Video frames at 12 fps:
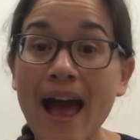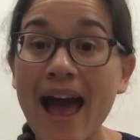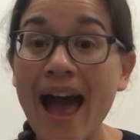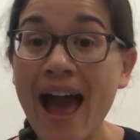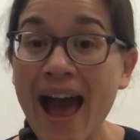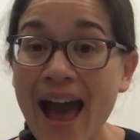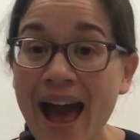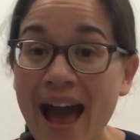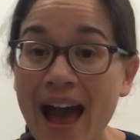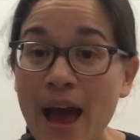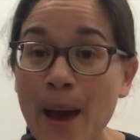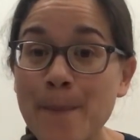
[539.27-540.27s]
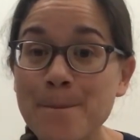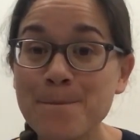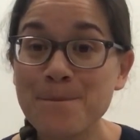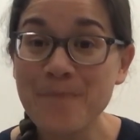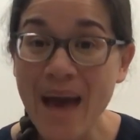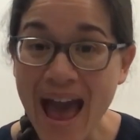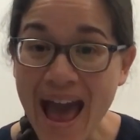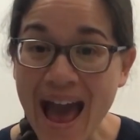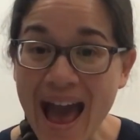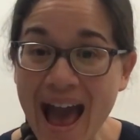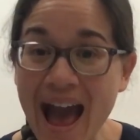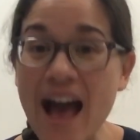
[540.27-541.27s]
A,
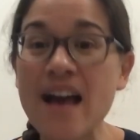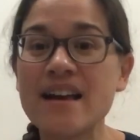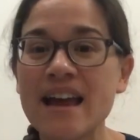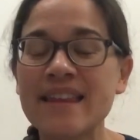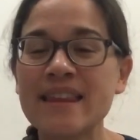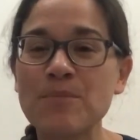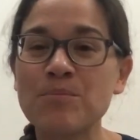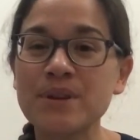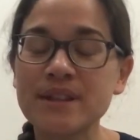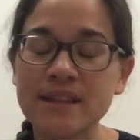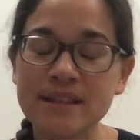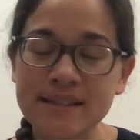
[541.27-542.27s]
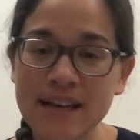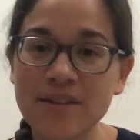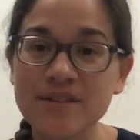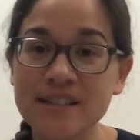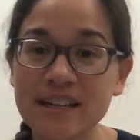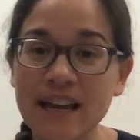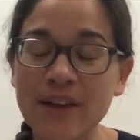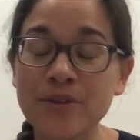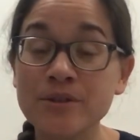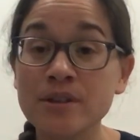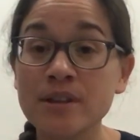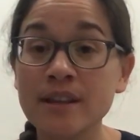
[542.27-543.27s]
Ba, and they put the sounds together
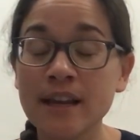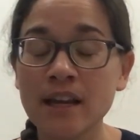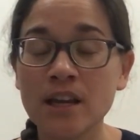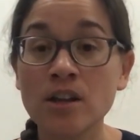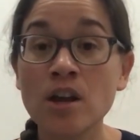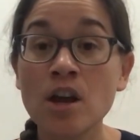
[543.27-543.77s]
so that they can